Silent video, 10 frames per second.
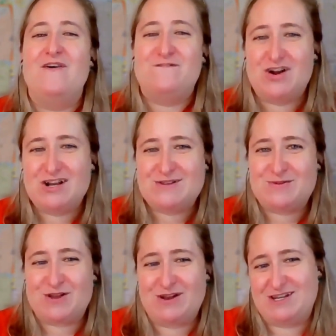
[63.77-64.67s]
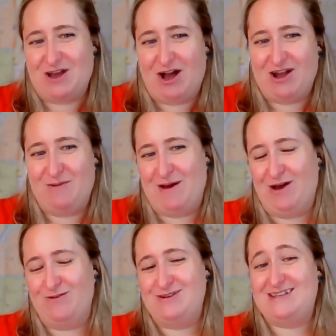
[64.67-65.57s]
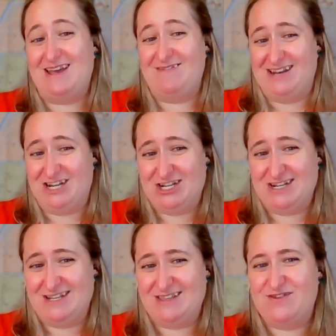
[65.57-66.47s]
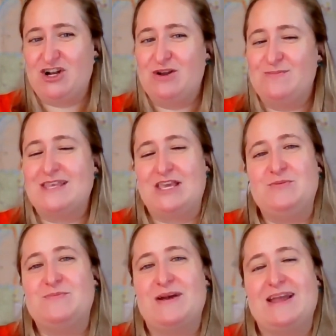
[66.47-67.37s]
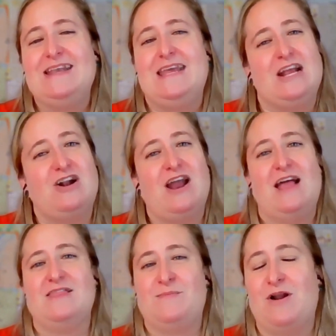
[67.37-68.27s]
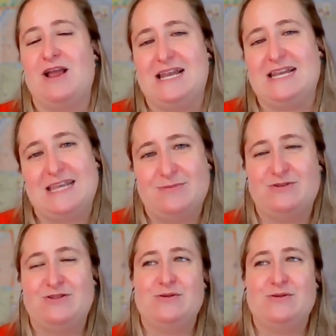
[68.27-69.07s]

First, we're going to talk about definitions of terms that you might hear at the bargaining table